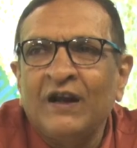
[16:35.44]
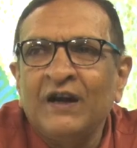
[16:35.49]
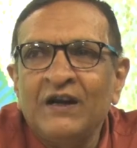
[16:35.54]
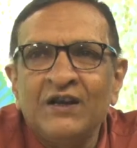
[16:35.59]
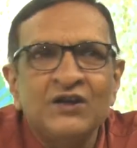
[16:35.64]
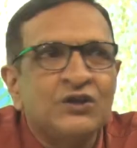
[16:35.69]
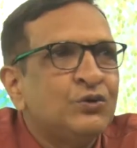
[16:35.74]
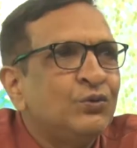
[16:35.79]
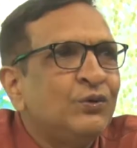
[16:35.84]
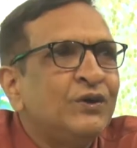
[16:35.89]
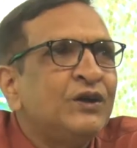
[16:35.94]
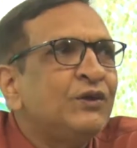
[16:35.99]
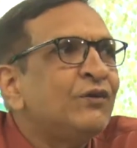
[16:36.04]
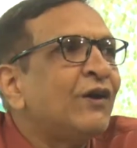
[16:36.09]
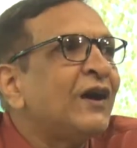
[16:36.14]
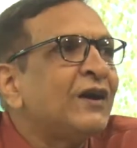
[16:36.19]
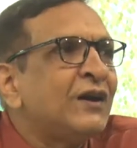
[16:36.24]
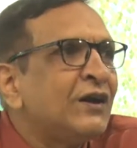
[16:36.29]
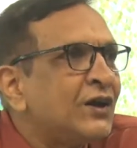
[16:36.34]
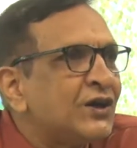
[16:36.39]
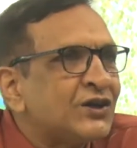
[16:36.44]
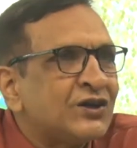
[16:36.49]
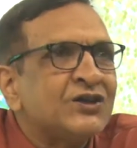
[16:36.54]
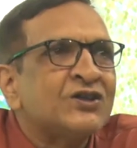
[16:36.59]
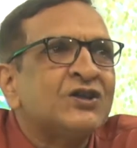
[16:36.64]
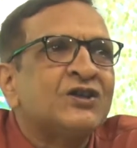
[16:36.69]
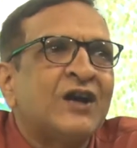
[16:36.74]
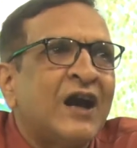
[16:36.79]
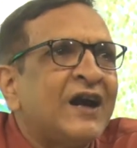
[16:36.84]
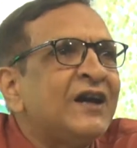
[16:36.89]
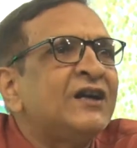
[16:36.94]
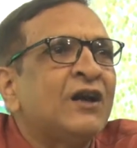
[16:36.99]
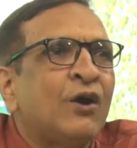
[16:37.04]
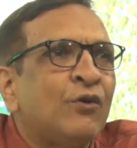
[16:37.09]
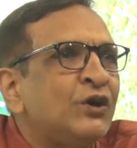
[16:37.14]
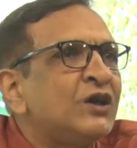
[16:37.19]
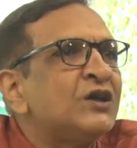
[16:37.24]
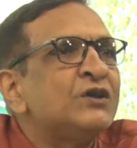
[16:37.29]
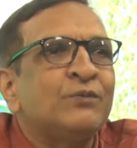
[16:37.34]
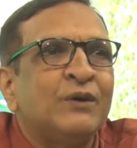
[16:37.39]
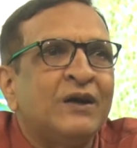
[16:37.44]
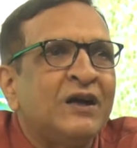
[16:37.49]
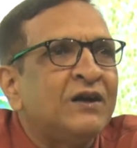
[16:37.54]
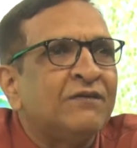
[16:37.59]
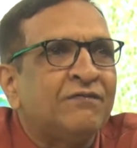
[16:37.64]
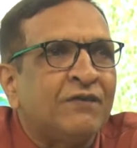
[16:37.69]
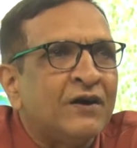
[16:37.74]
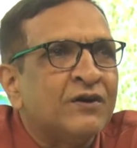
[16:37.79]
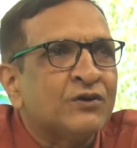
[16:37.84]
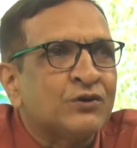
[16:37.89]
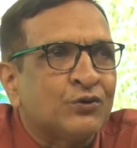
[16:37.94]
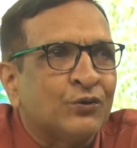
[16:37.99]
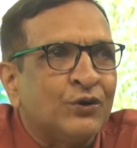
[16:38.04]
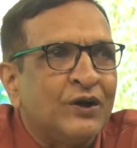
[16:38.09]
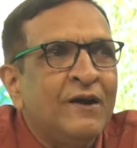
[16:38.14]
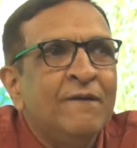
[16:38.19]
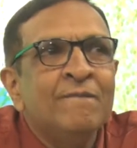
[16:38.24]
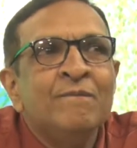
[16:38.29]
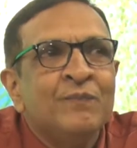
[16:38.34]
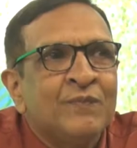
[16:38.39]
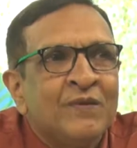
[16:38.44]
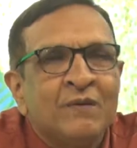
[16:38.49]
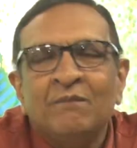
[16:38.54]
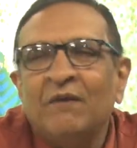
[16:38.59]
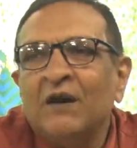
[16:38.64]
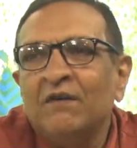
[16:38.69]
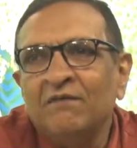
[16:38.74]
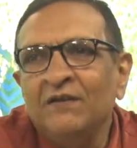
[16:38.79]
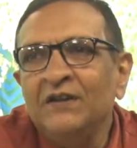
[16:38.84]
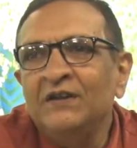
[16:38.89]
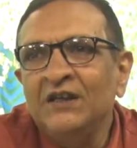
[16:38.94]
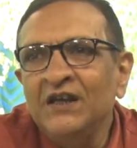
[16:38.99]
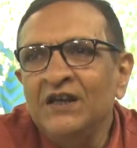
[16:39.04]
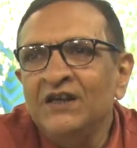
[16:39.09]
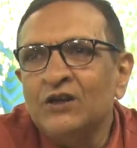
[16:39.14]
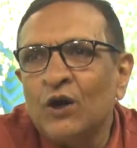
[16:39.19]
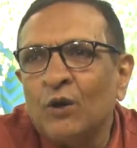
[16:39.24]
it is doing United Nations right now, it is a very different story. But with these